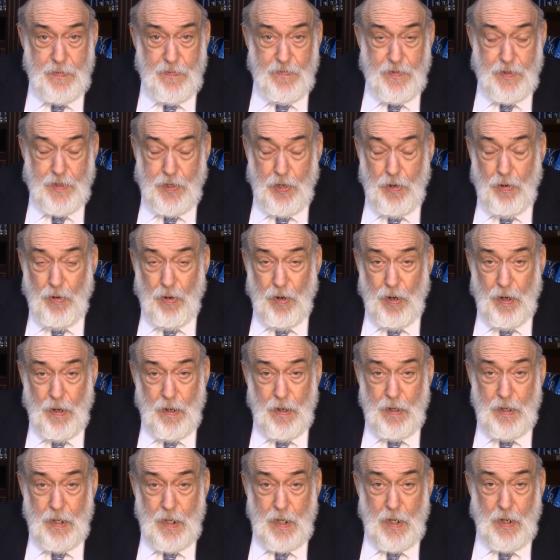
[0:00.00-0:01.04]

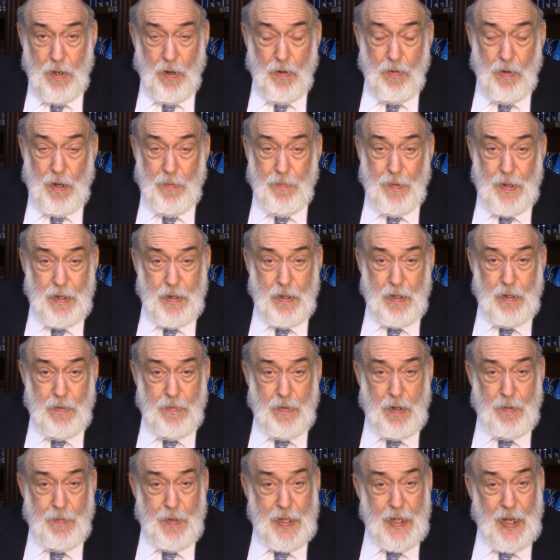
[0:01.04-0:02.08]
Tur, or Rabbi
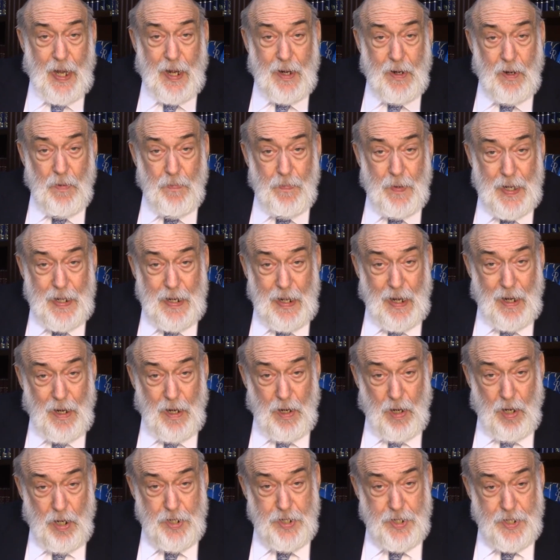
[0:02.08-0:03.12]
Yaakov ben
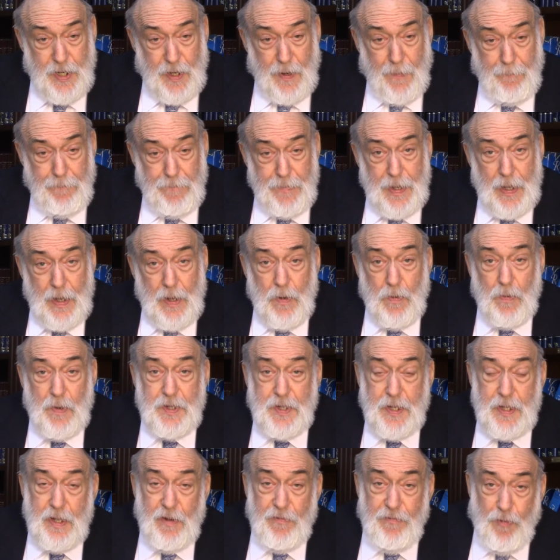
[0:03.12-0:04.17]
Osher,
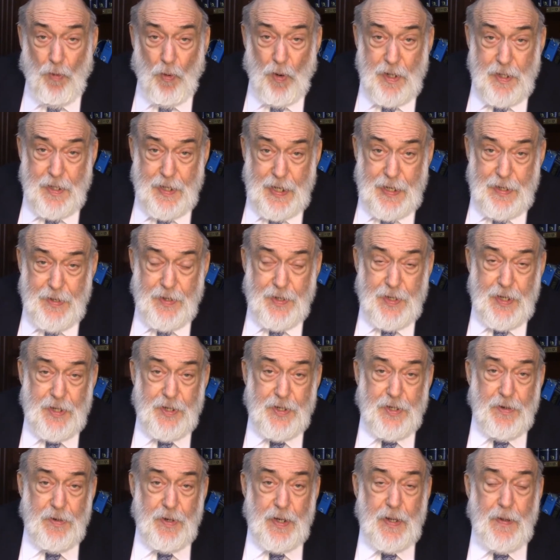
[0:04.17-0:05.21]
was in the 14th
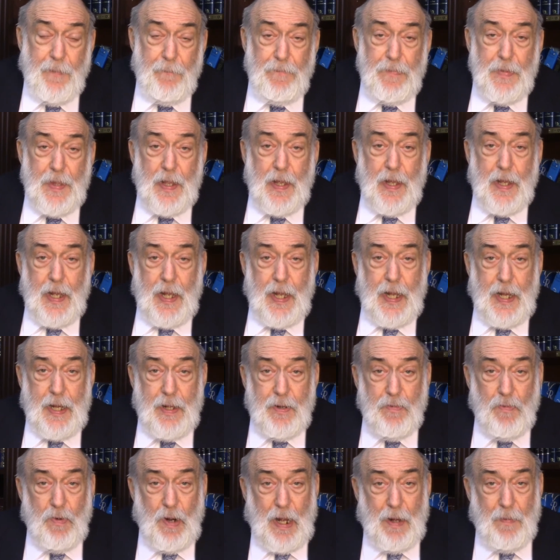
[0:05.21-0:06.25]
century,
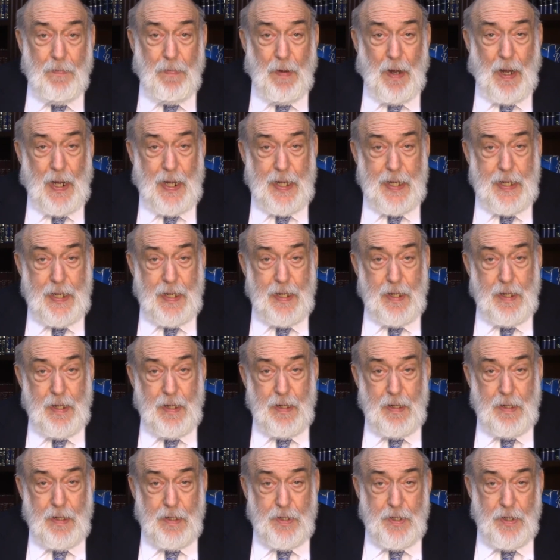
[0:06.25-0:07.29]
and Rabbi
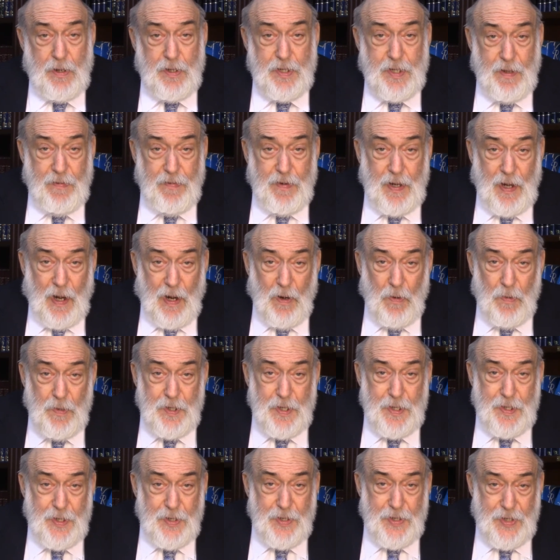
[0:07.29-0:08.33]
Yosef Karo was
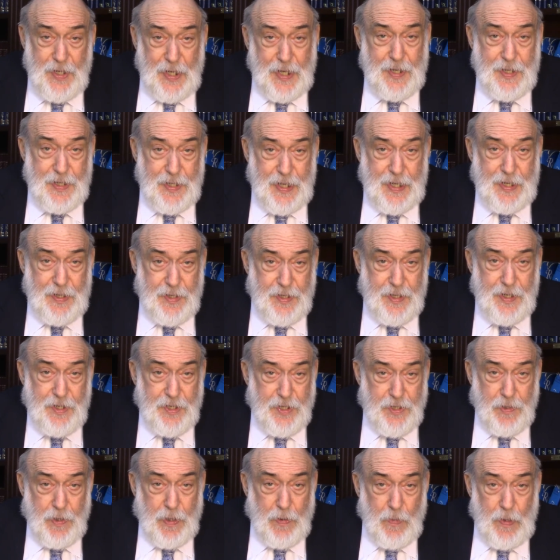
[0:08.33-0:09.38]
in the 16th
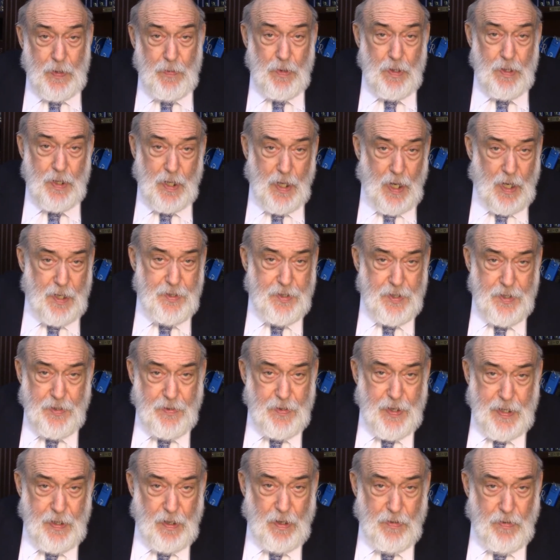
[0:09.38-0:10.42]
century. We will
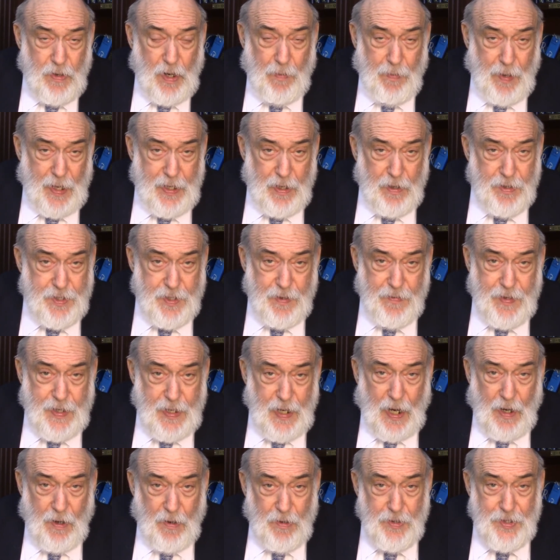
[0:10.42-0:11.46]
concentrate on Rabbi Yosef
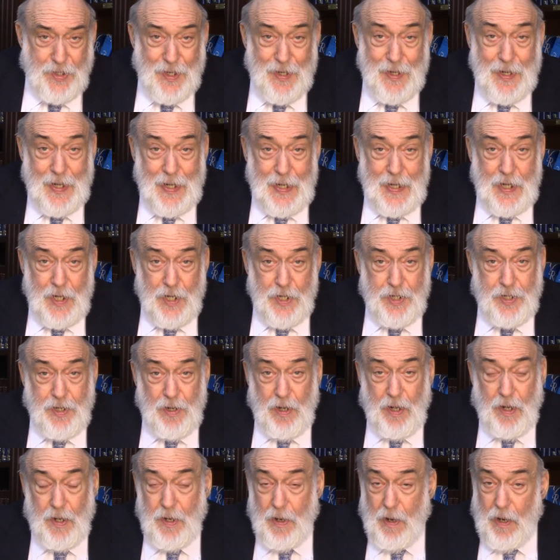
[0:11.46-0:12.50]
Karo's
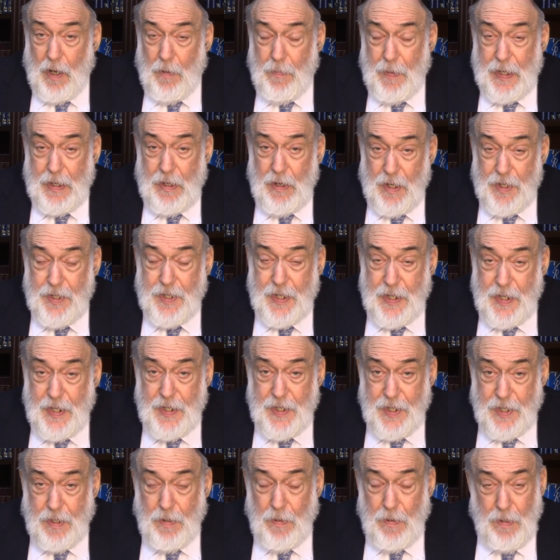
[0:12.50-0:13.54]
Shulchan Aruch because it
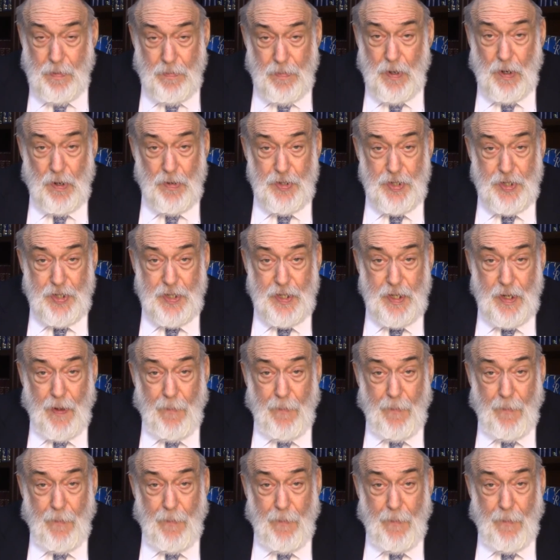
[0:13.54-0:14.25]
is the most